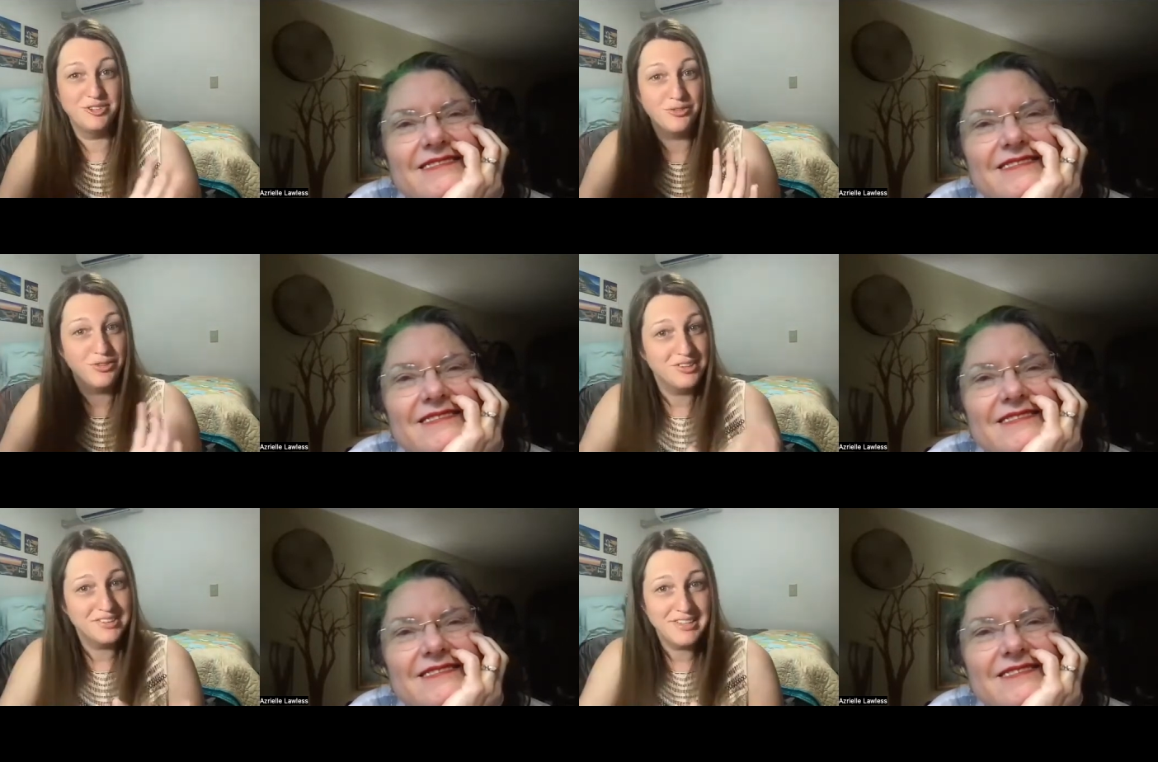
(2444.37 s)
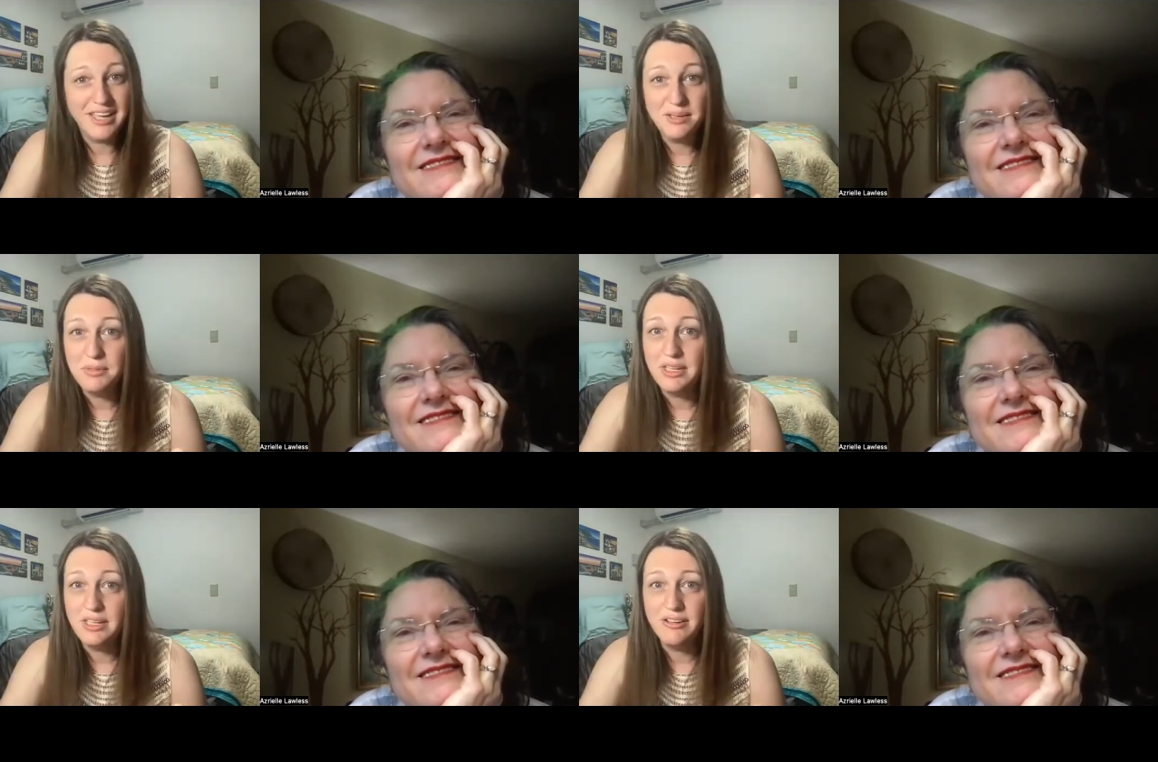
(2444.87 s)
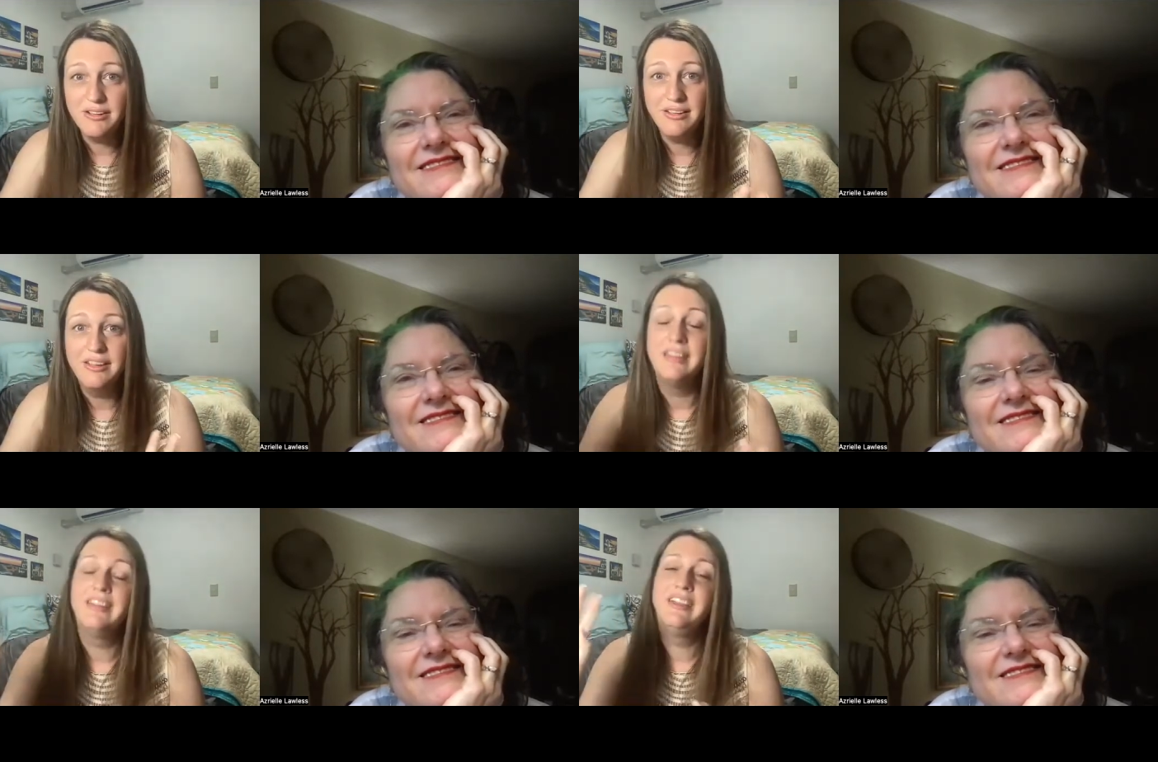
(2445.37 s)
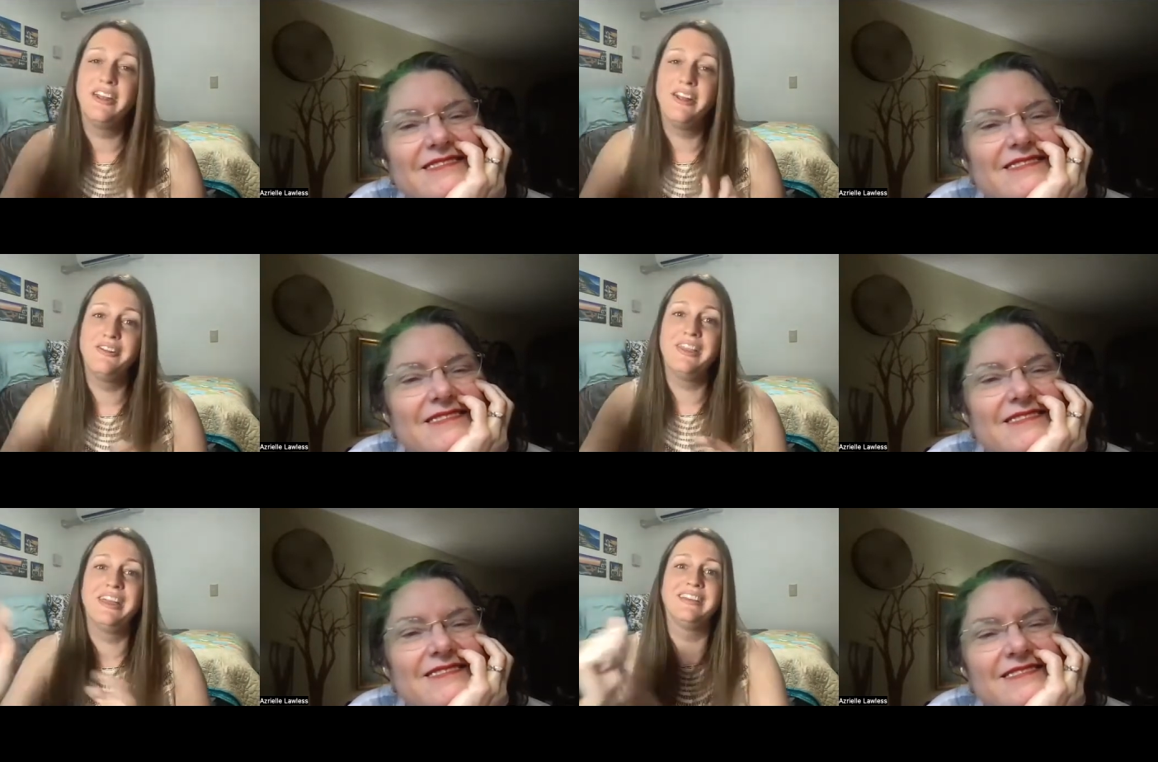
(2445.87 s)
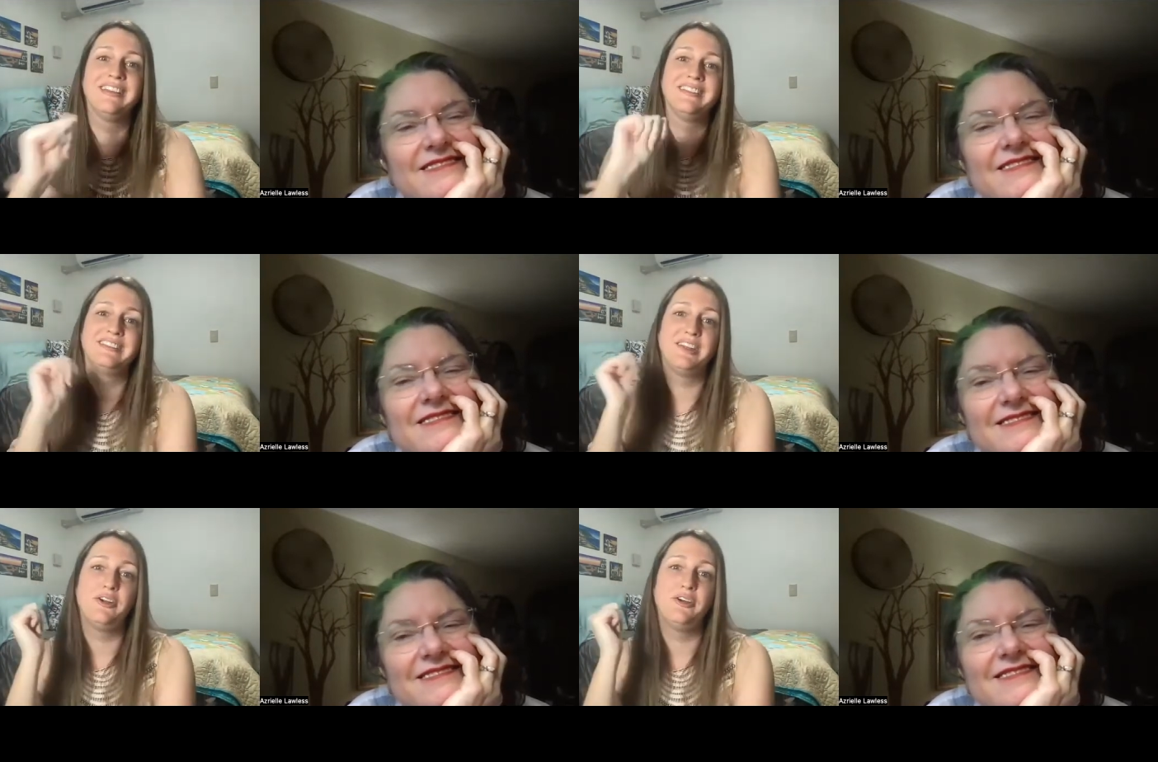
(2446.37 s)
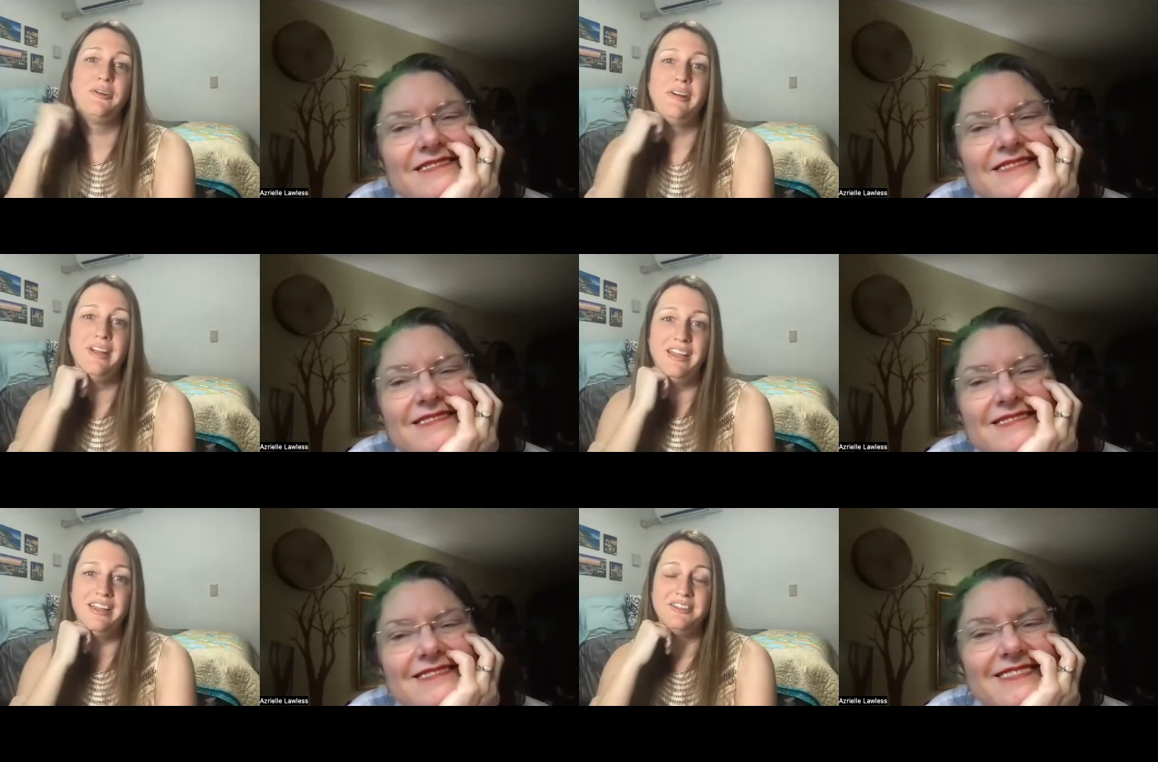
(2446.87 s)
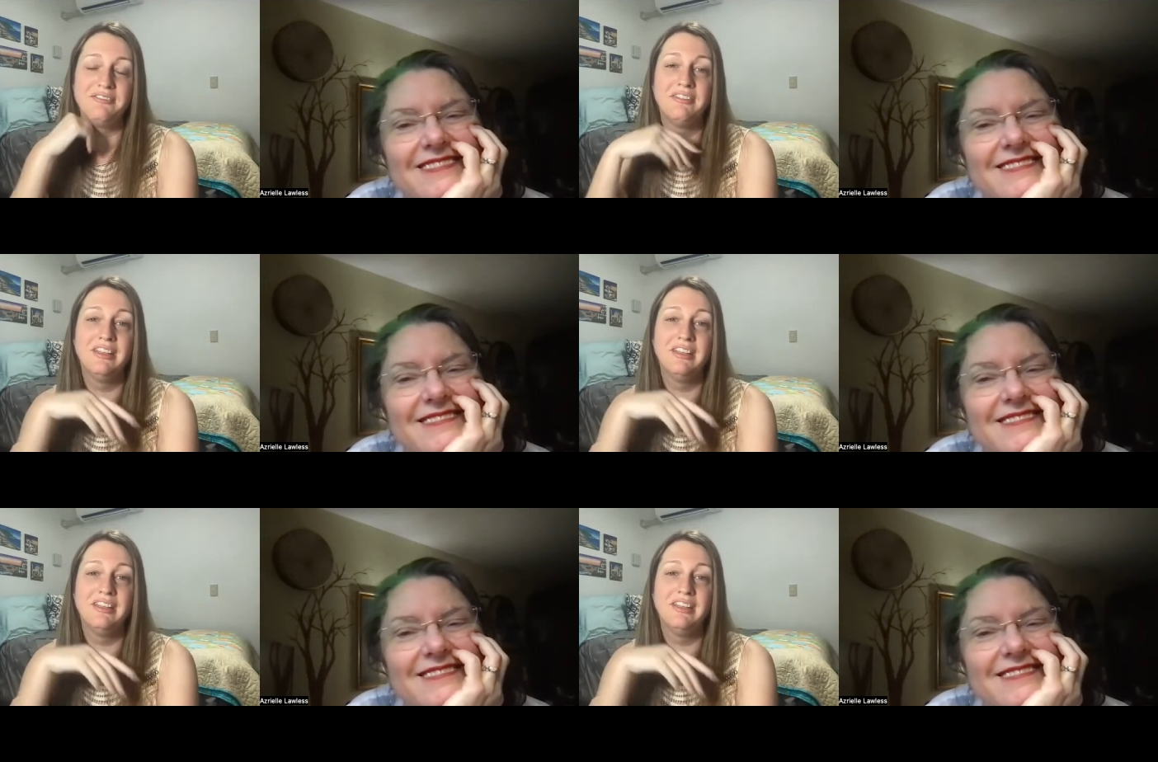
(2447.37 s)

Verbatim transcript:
Speaker 1: your first time here you know like and so i